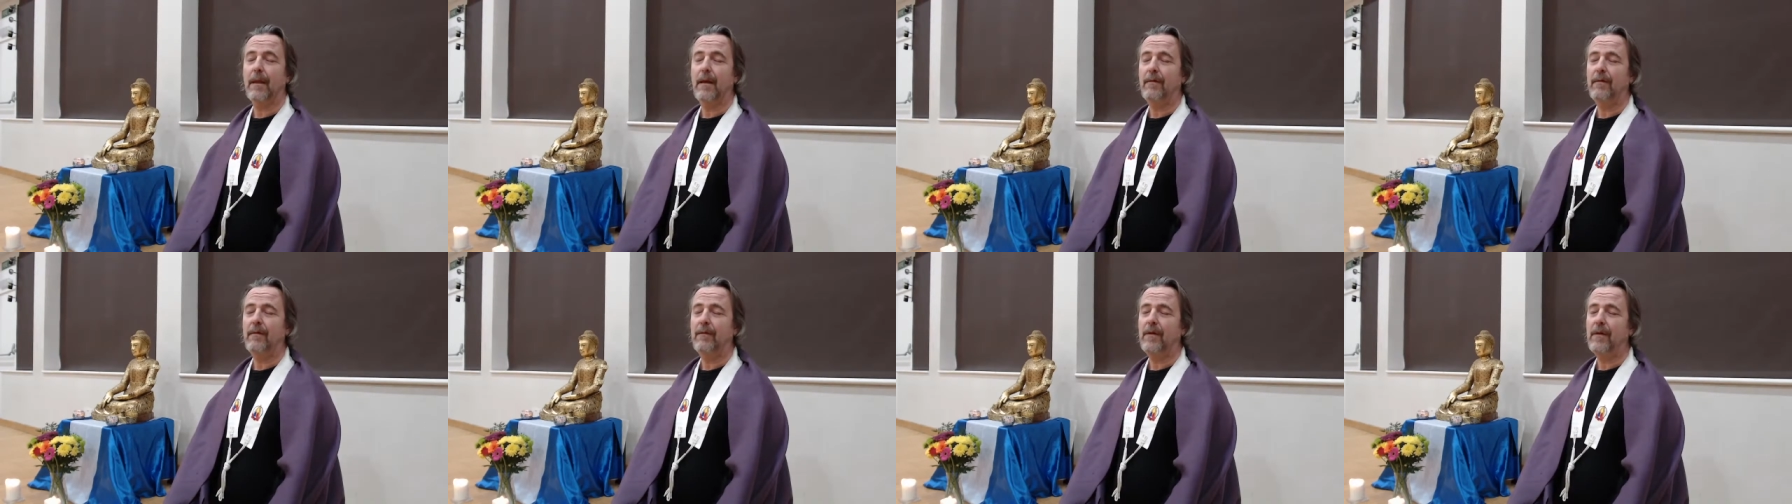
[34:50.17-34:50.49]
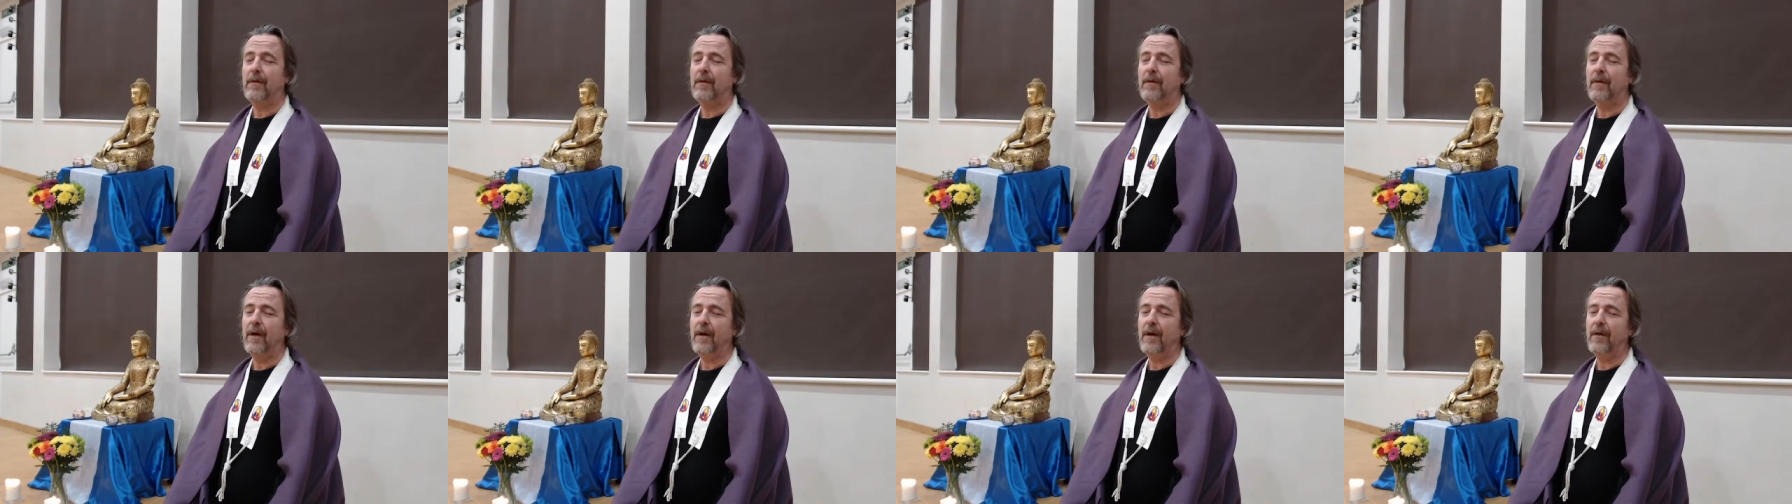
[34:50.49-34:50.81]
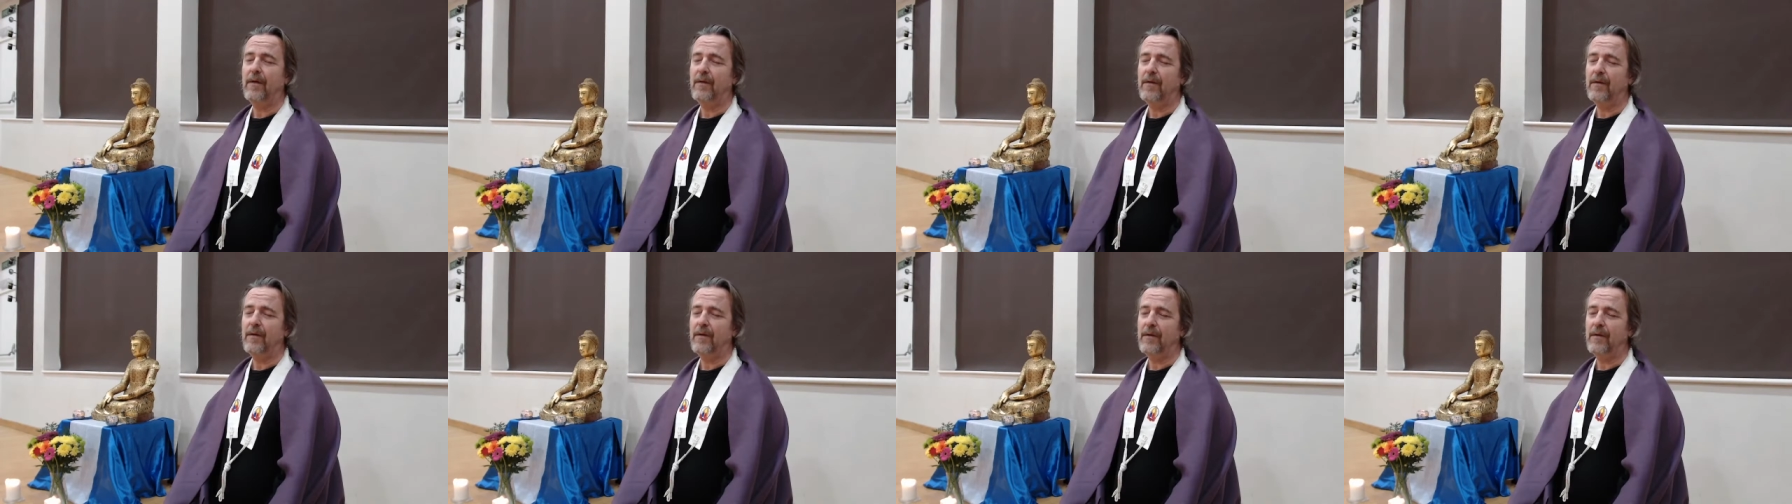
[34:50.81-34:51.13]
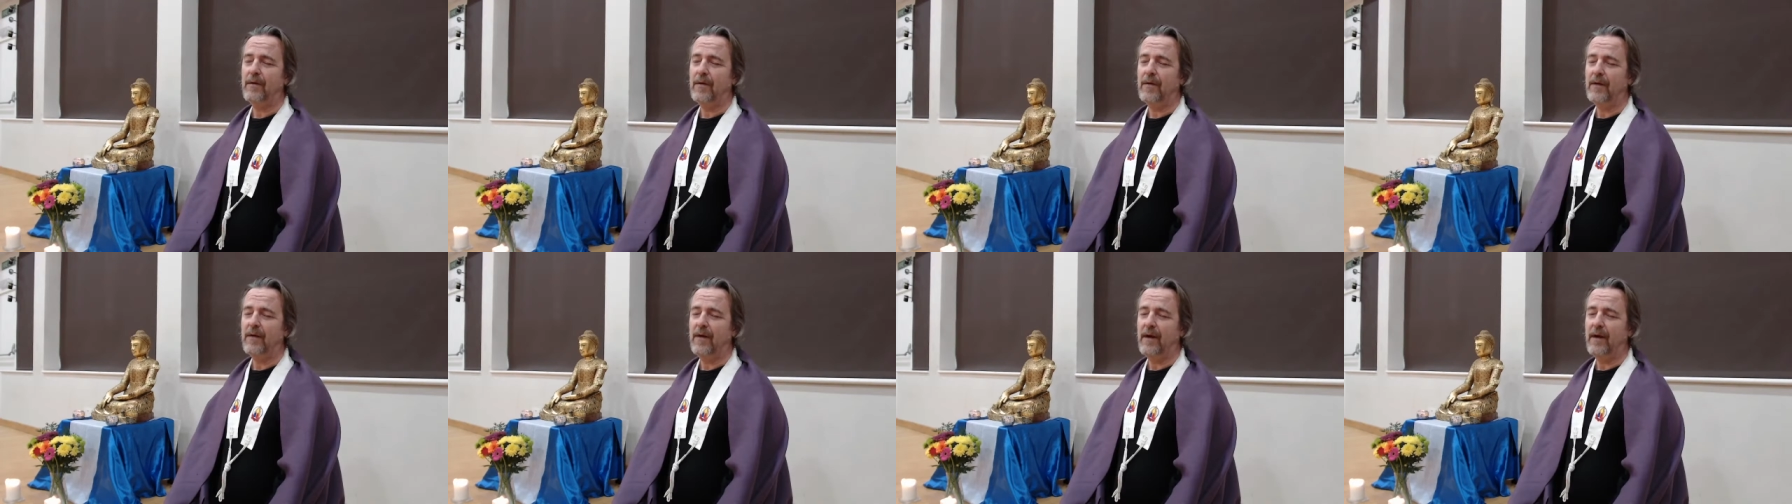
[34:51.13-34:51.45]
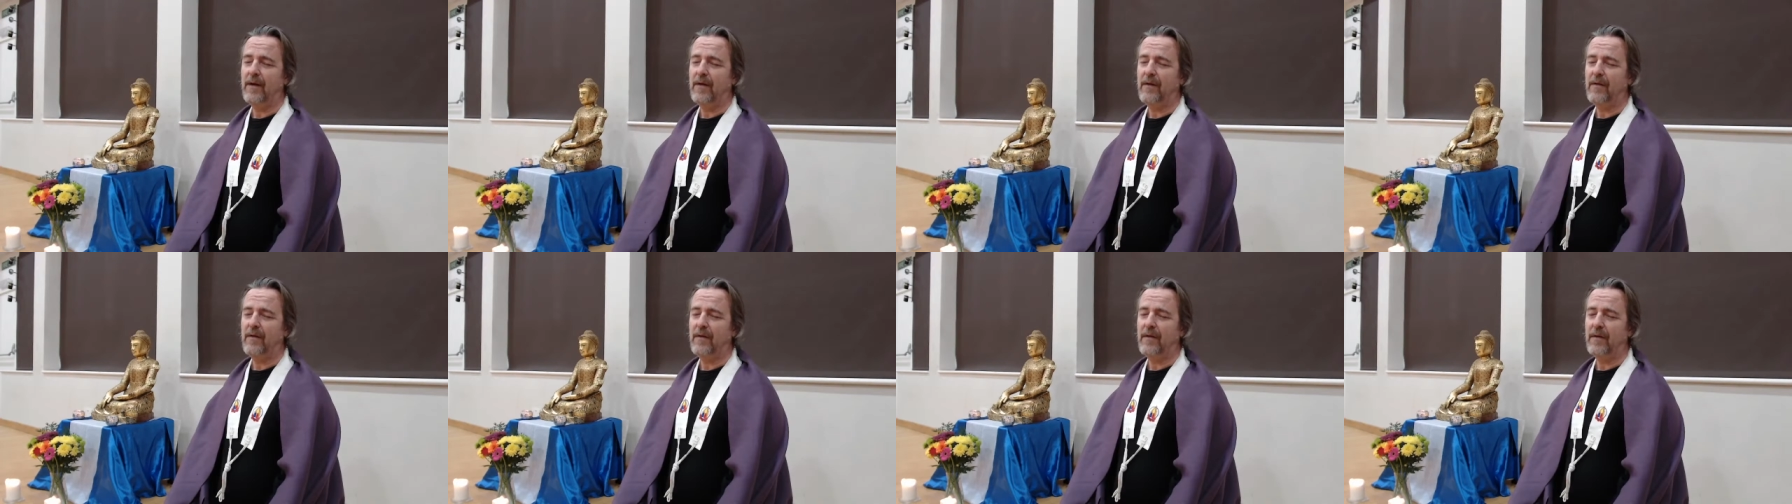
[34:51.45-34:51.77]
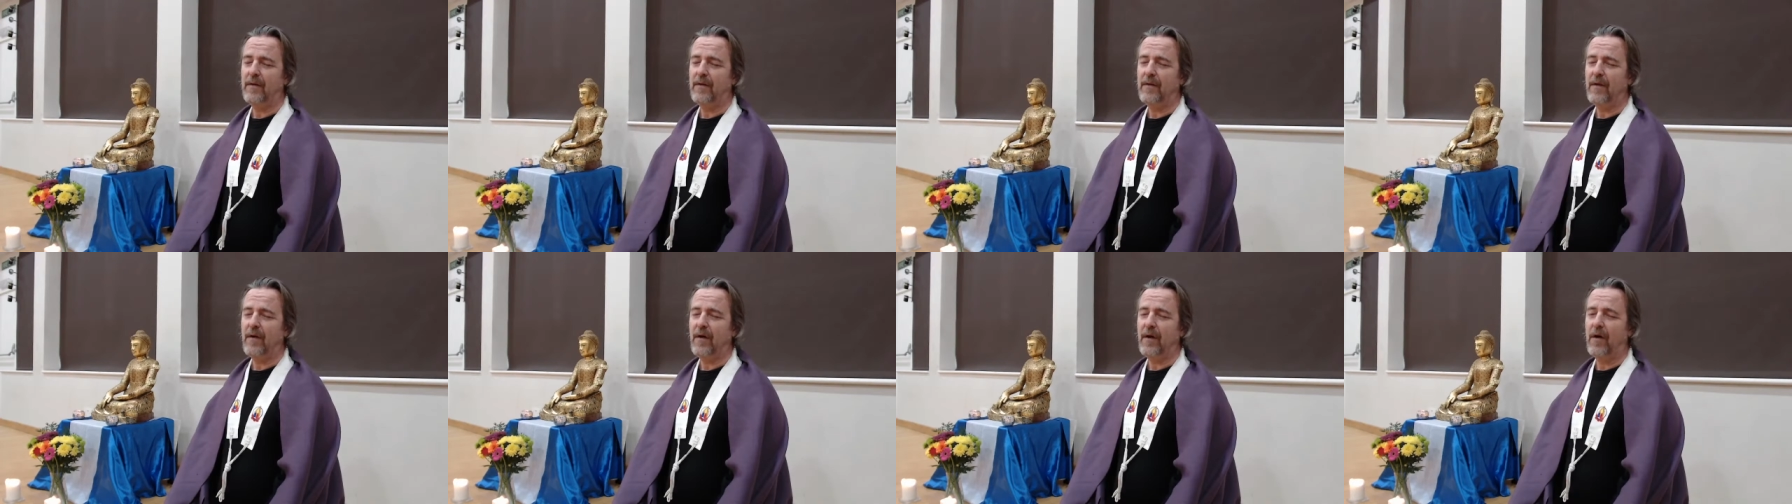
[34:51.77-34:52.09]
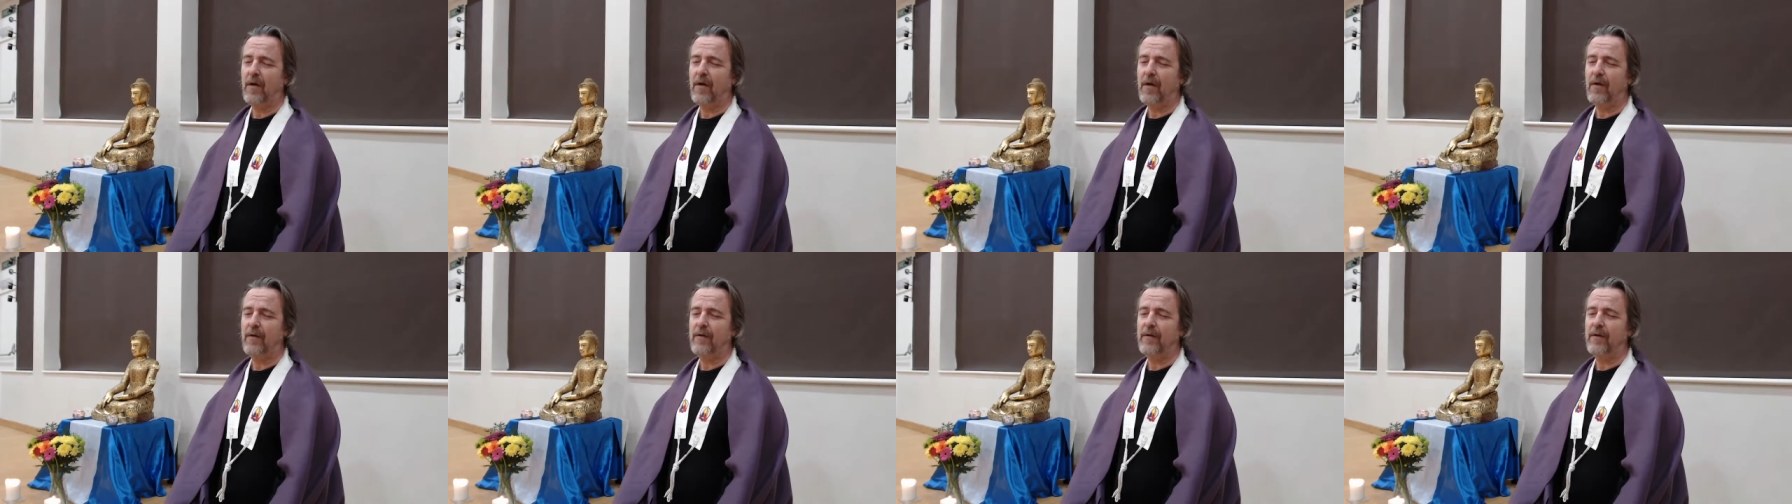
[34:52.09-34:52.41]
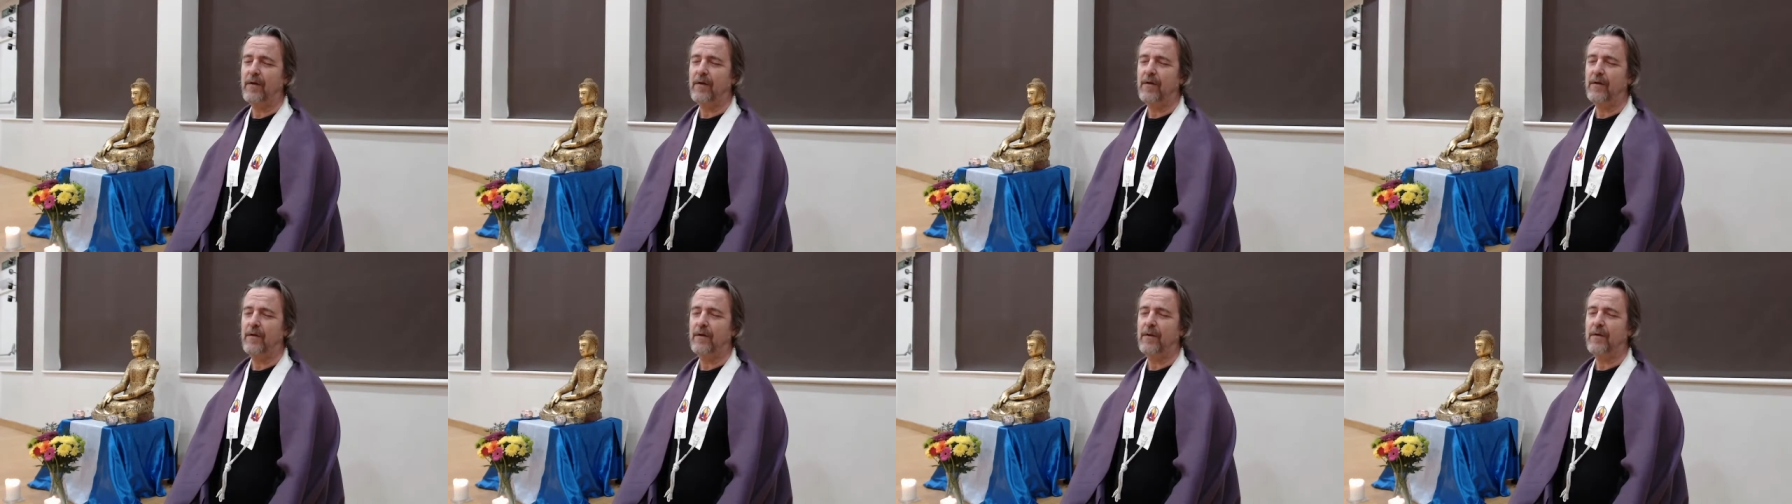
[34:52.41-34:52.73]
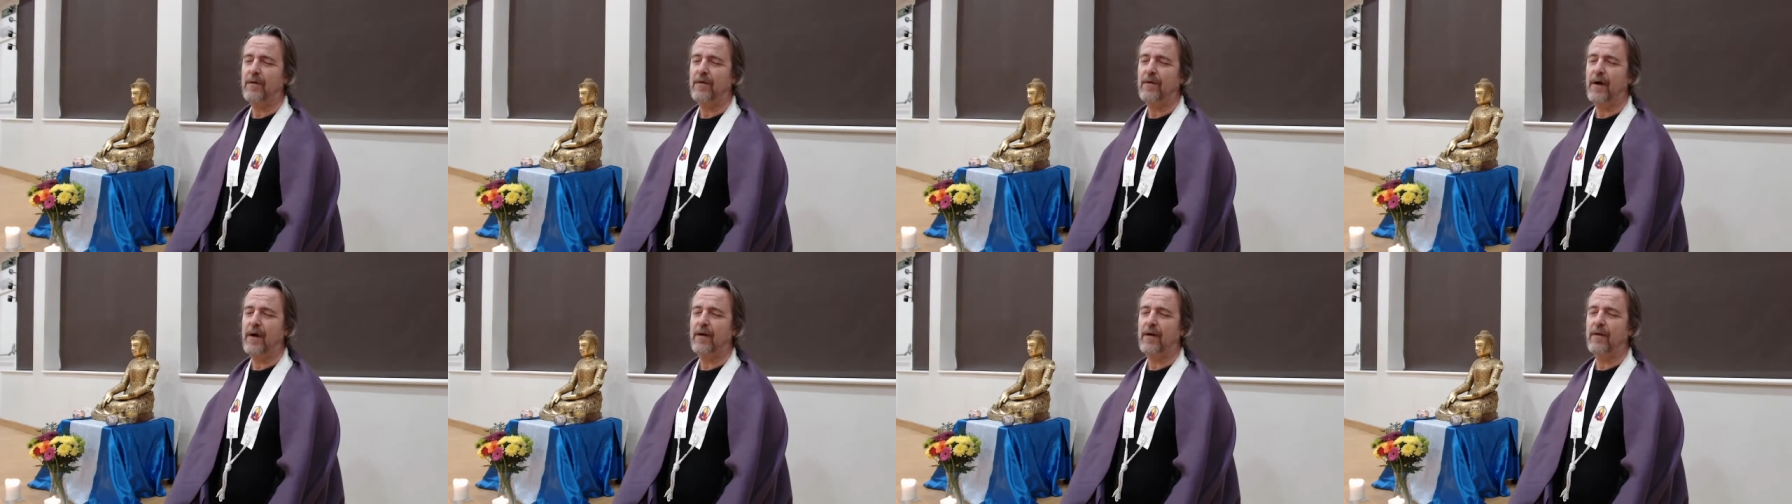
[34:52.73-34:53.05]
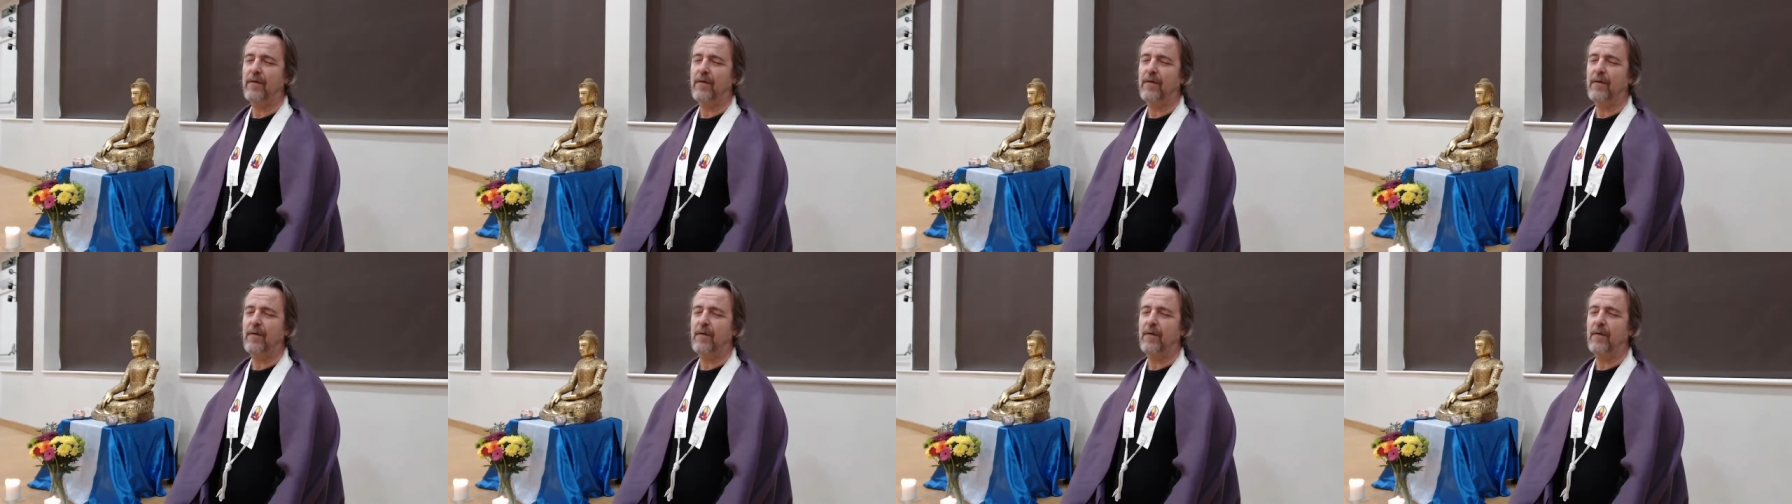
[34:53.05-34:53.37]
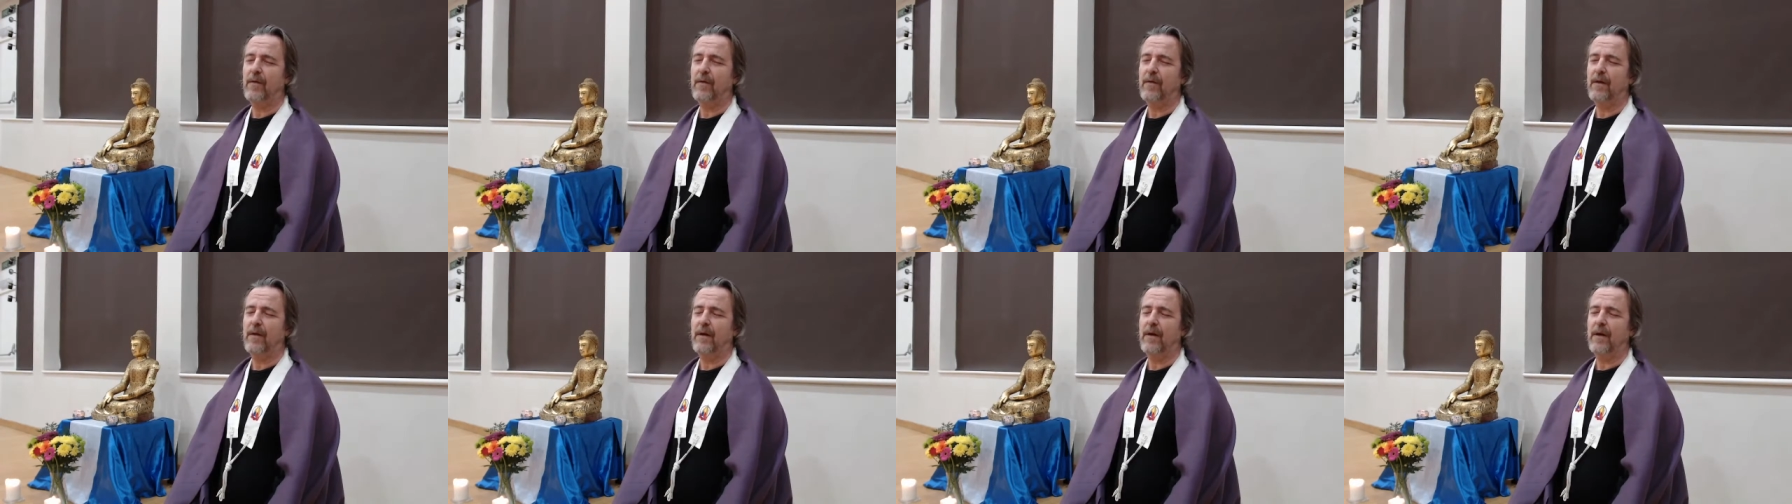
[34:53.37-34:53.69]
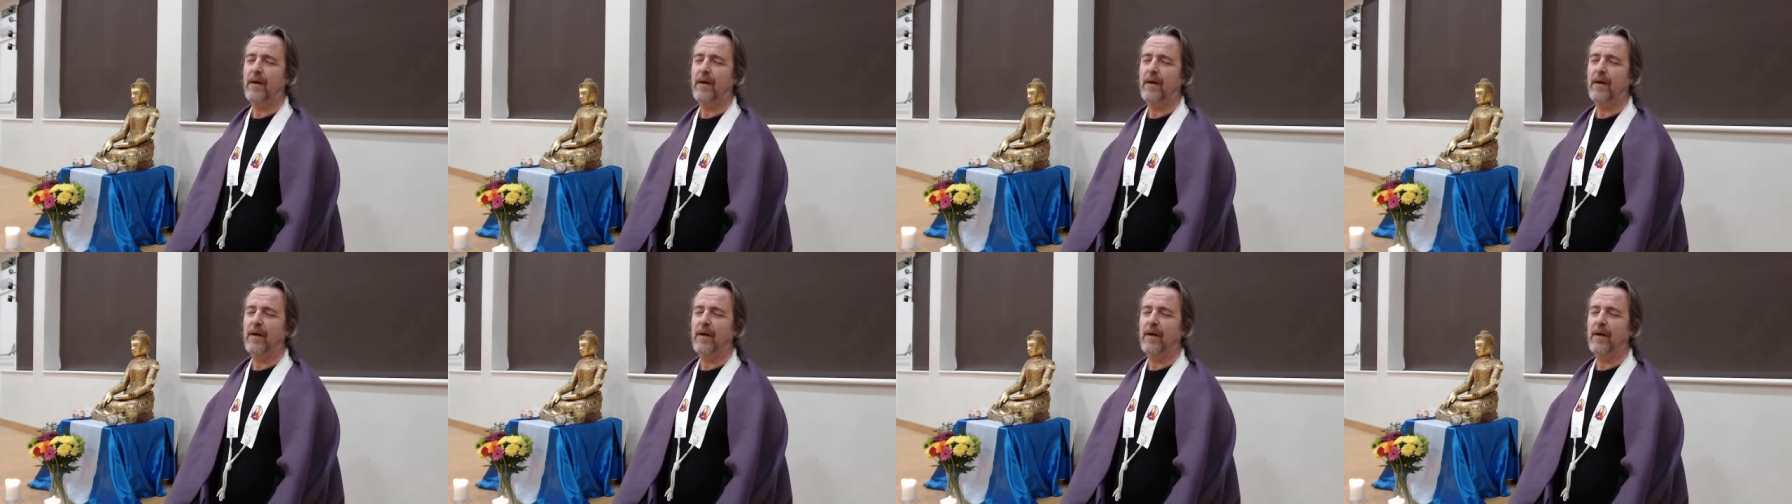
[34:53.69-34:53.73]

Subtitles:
You notice your attention has gone off into a train of thought,